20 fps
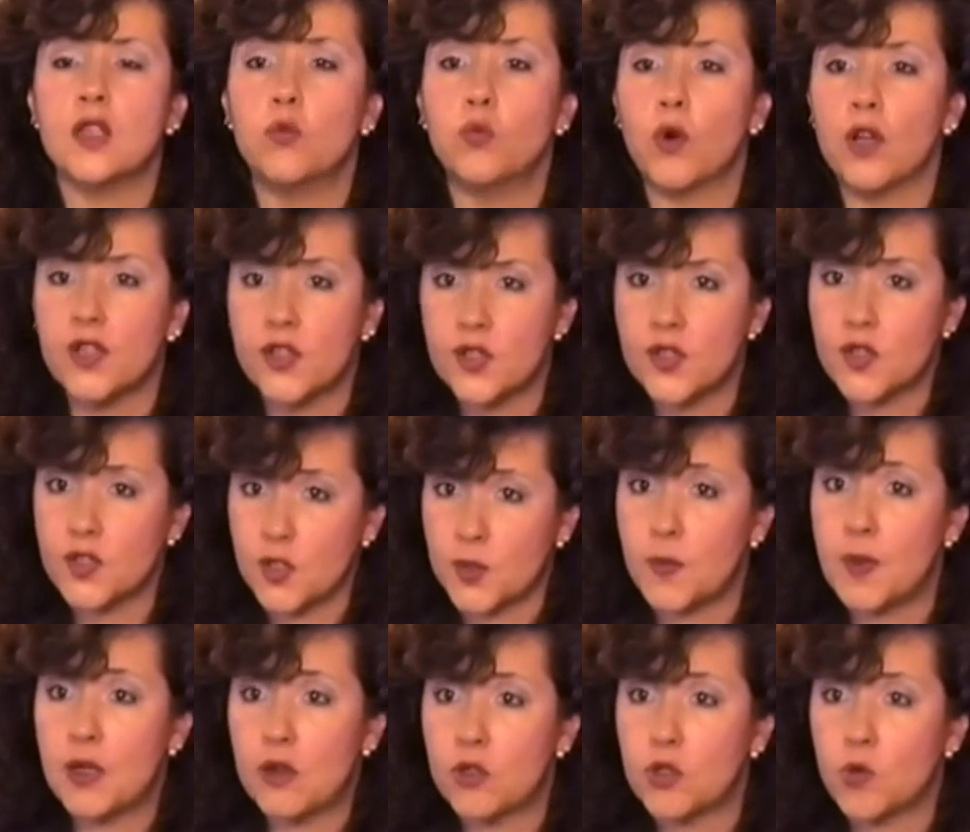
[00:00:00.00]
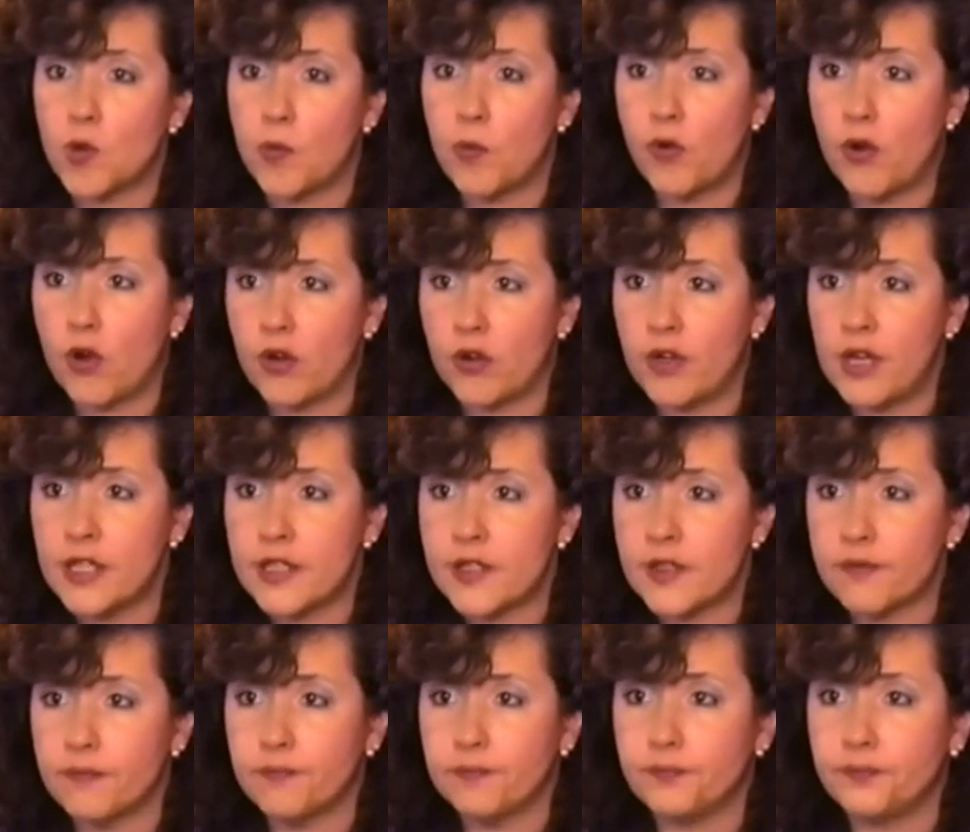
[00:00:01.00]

in one's spiritual progress.